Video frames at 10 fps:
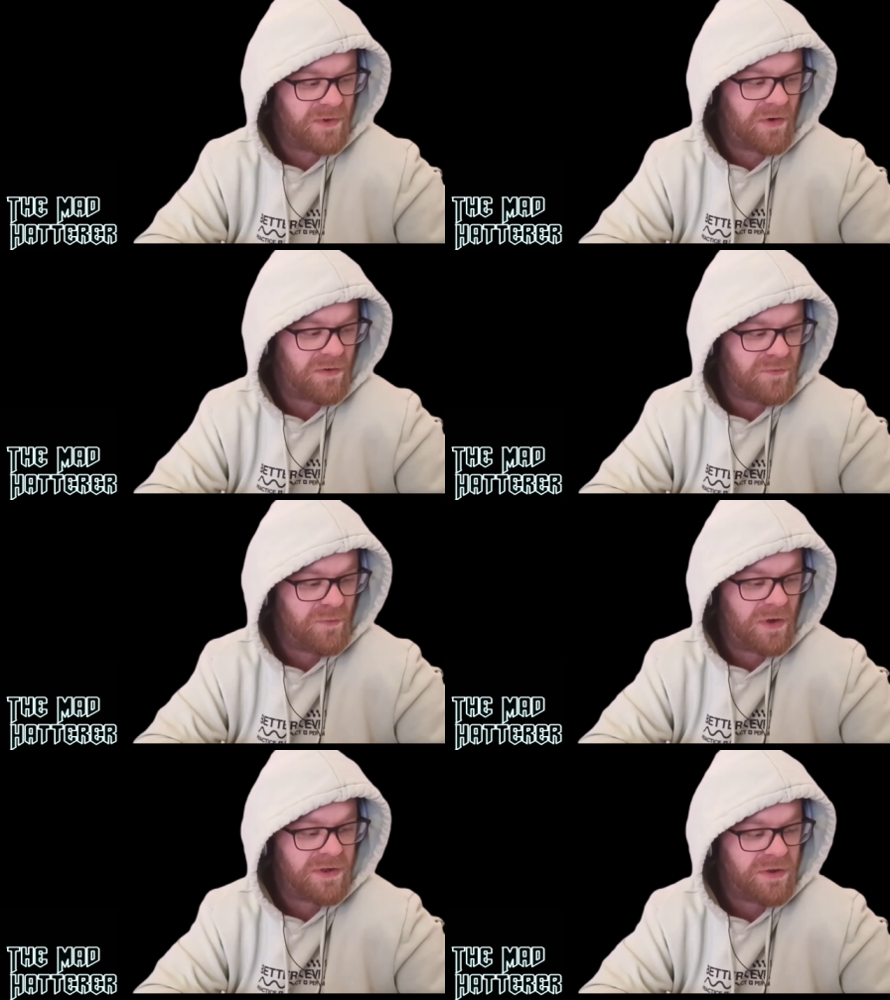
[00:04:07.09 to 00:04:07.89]
We're all
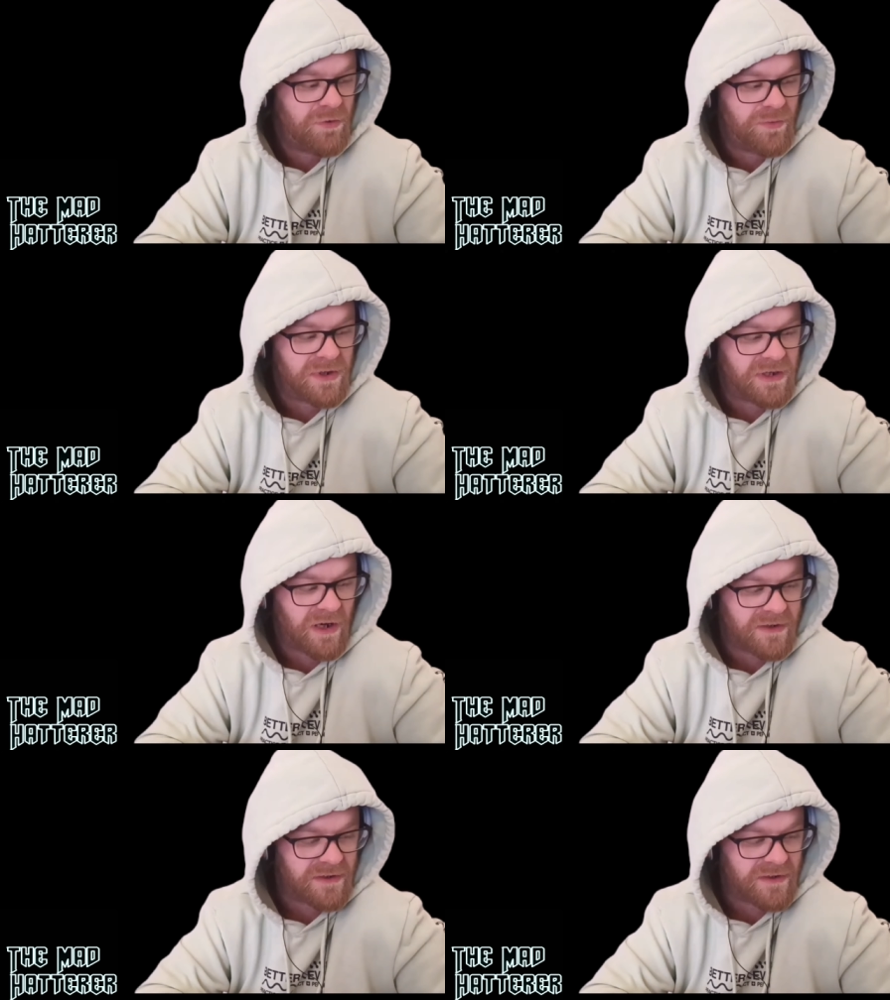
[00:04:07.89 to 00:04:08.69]
one
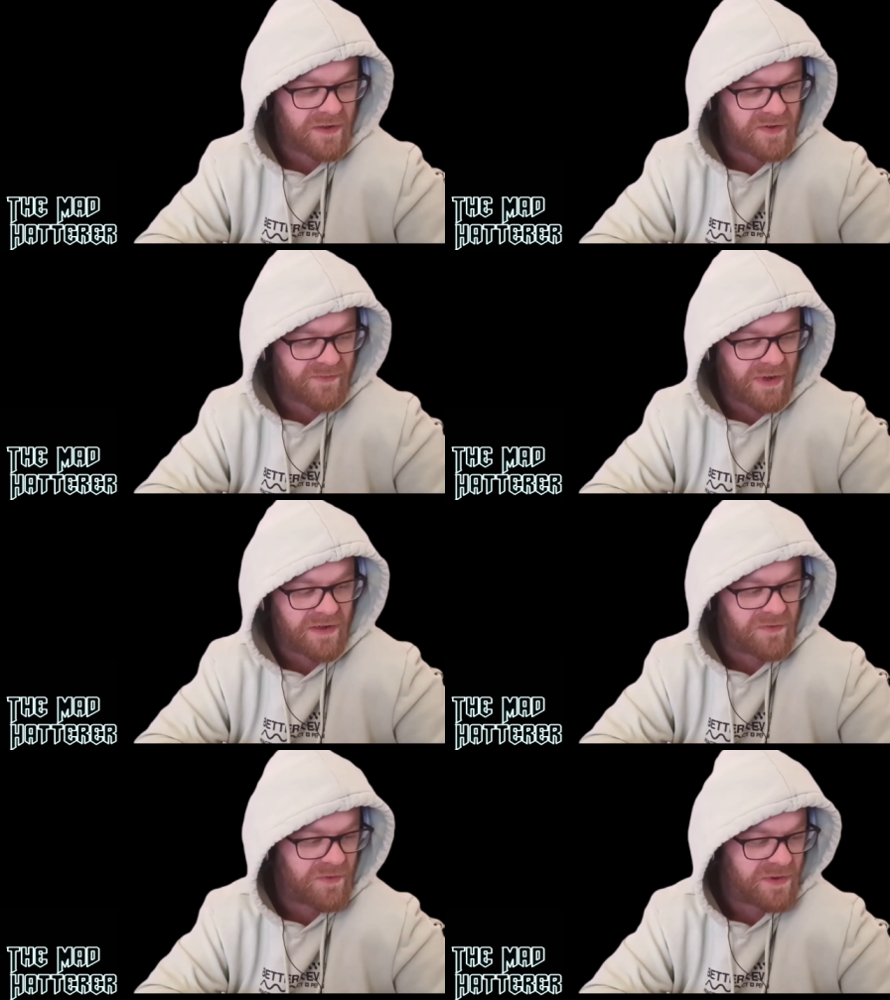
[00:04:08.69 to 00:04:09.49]
humankind. It doesn't
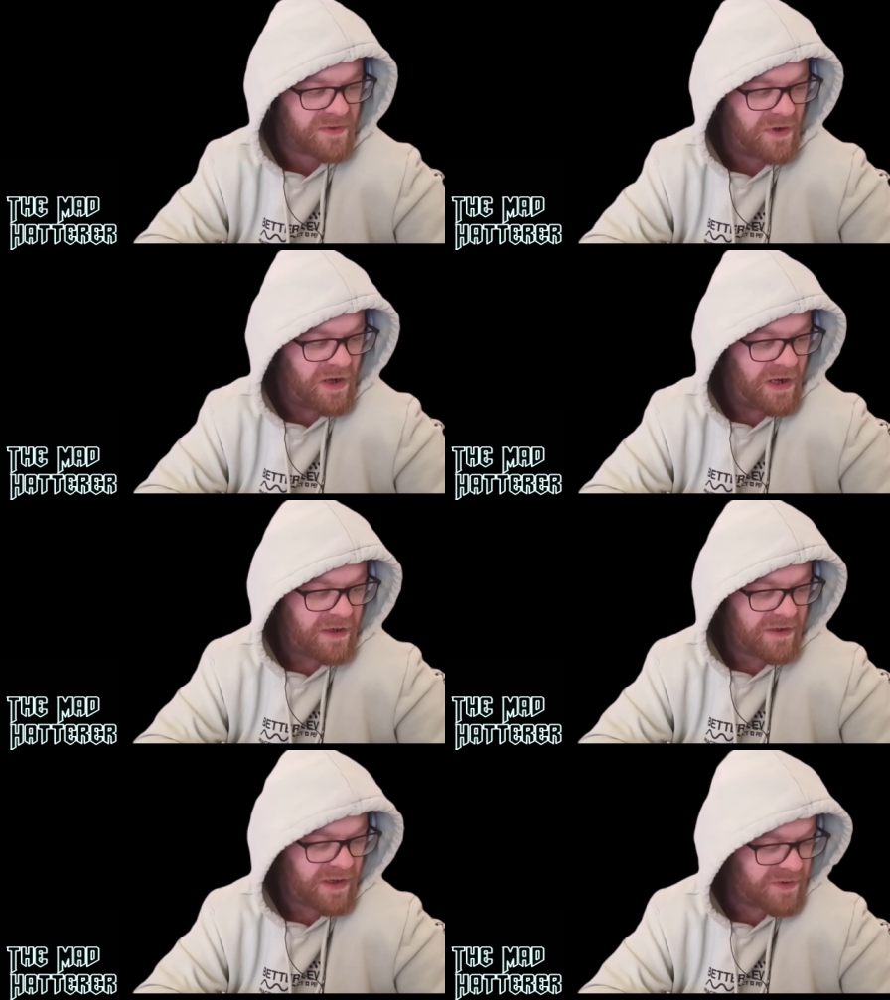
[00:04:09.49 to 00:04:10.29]
matter what
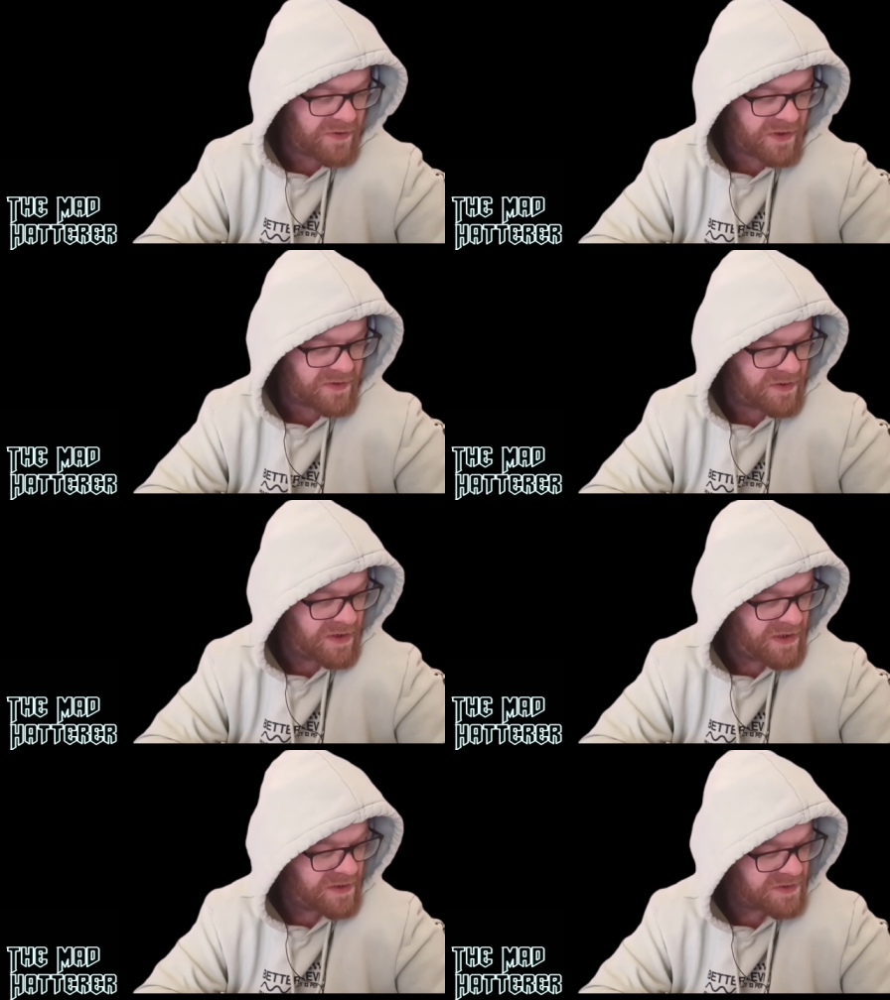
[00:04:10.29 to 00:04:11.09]
nature has
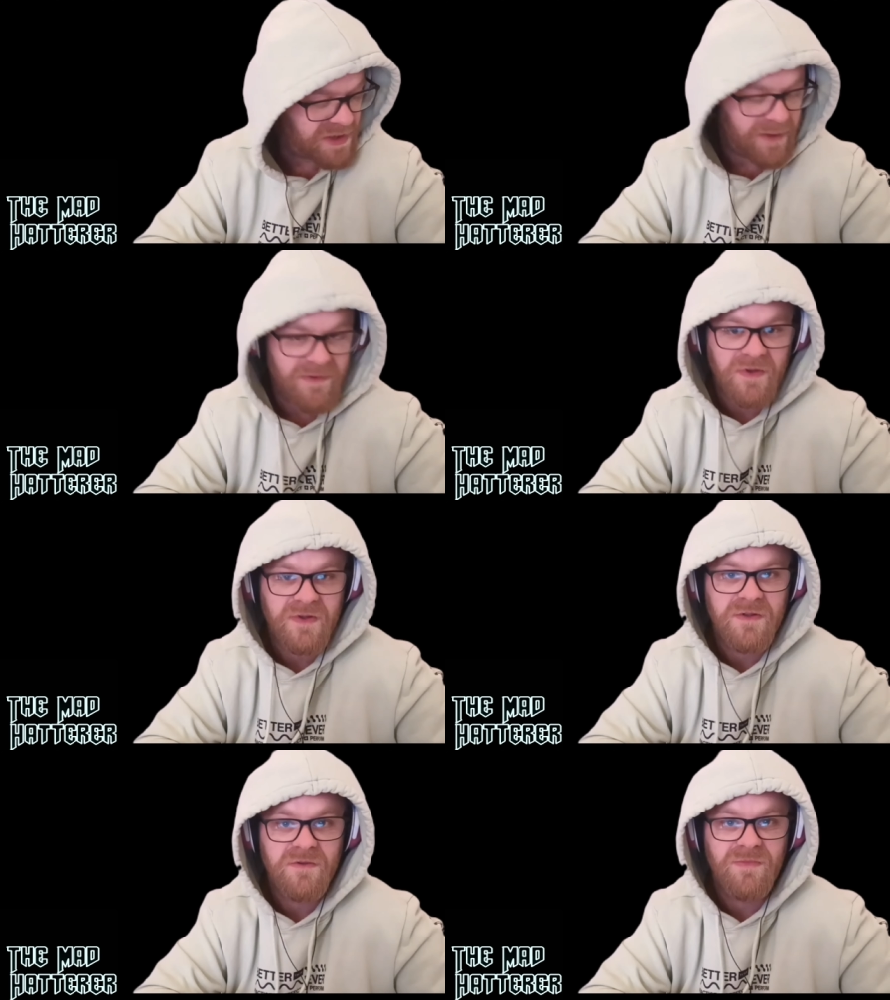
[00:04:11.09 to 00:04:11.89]
shaped
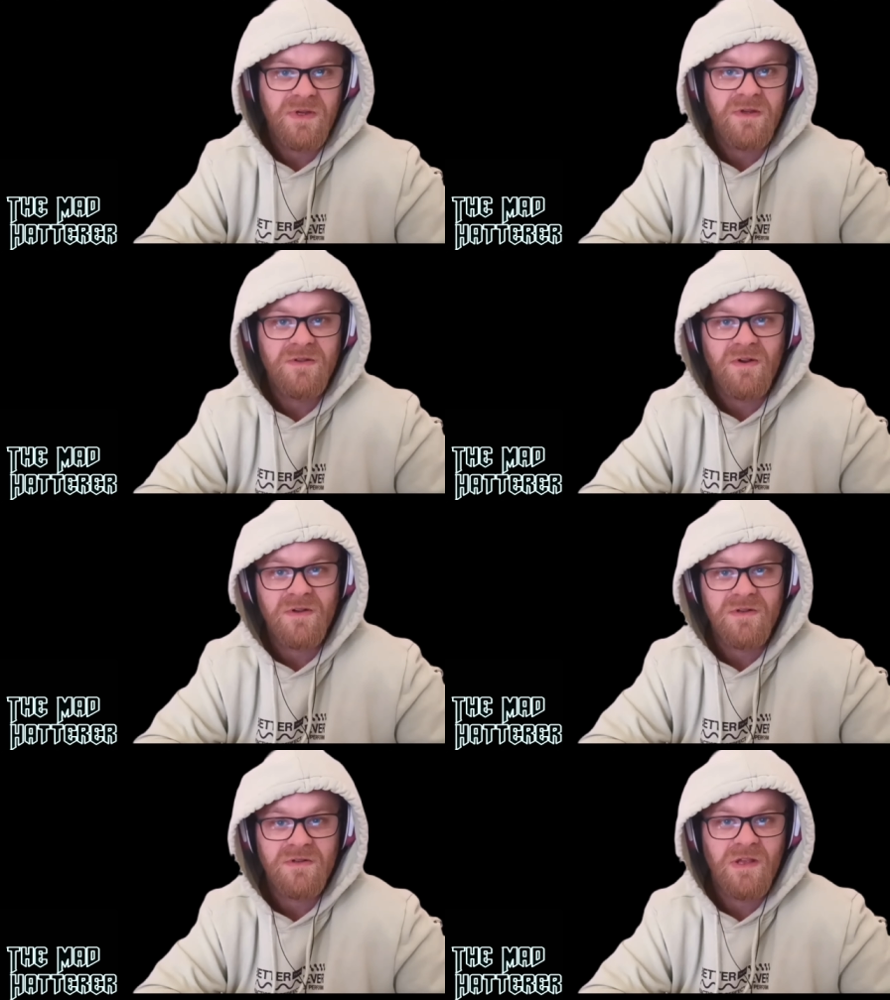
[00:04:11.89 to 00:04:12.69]
us into being,
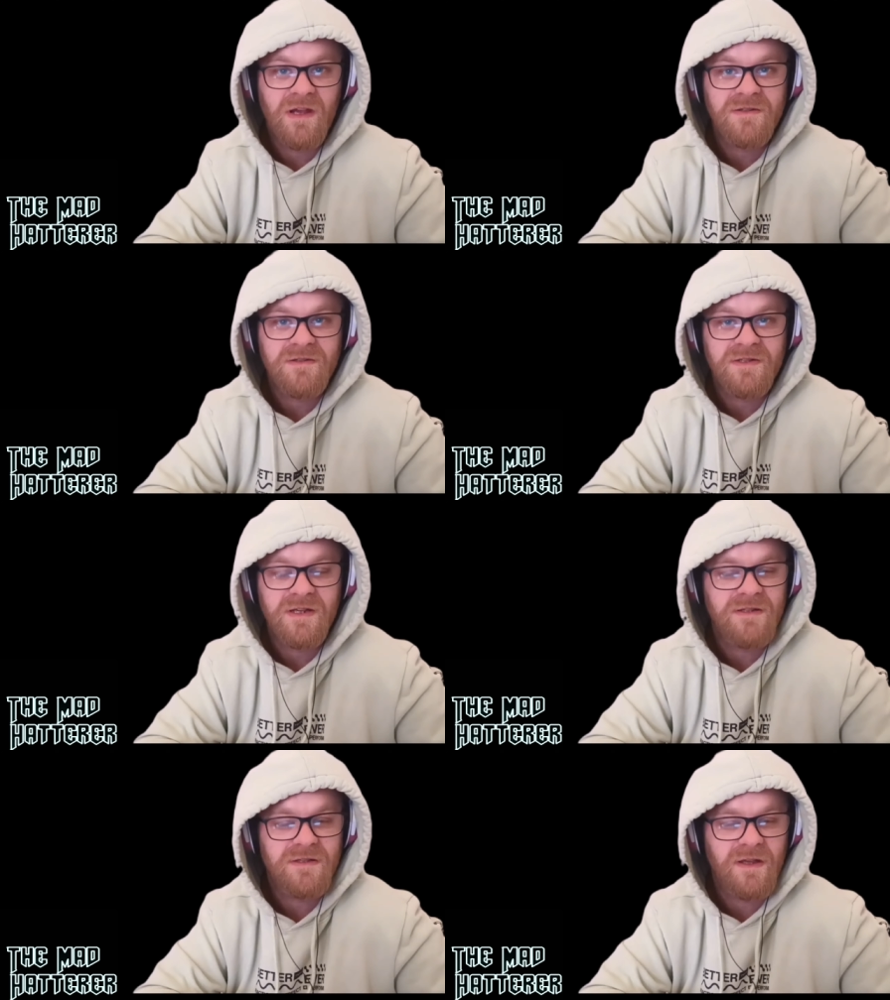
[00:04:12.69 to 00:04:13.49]
darker or lighter
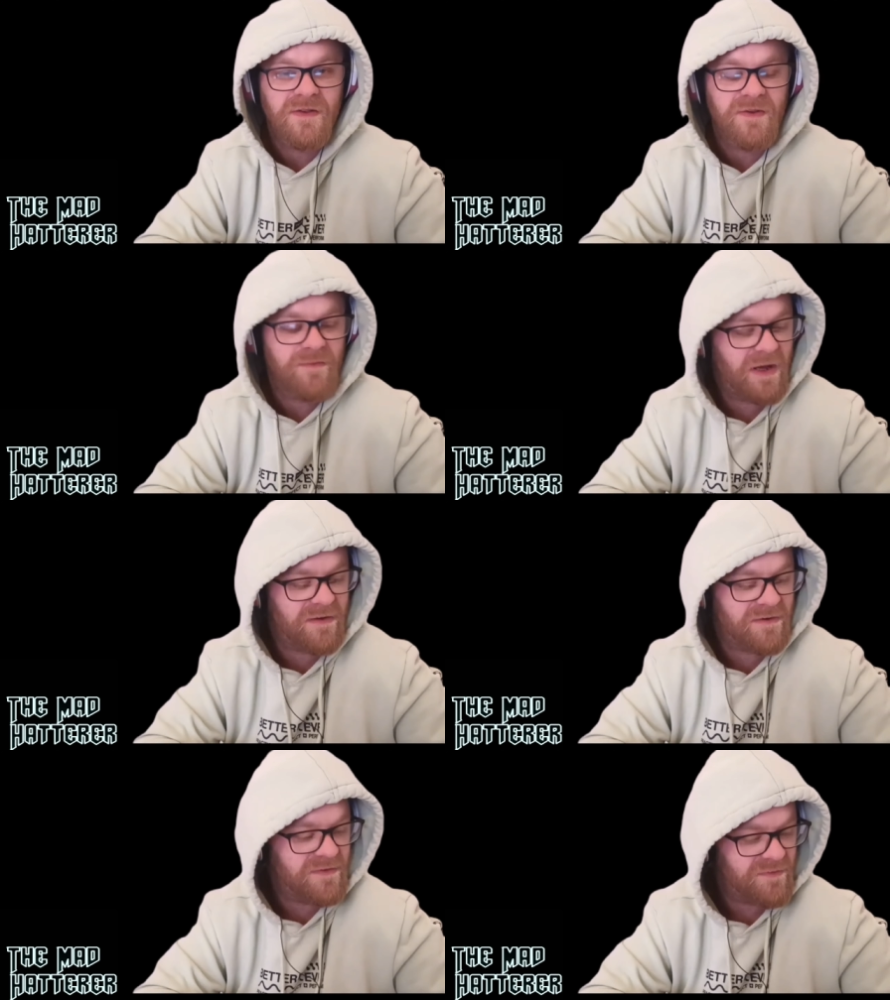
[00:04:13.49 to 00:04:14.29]
skin. It doesn't
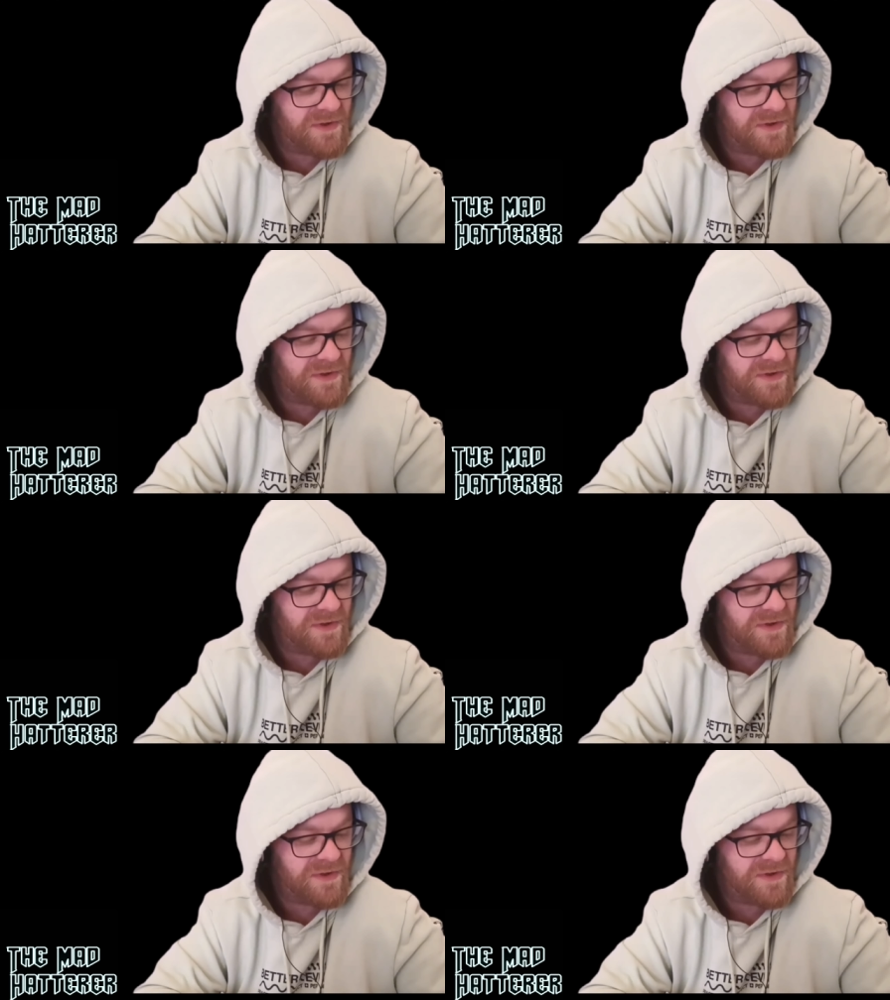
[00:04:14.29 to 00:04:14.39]
matter.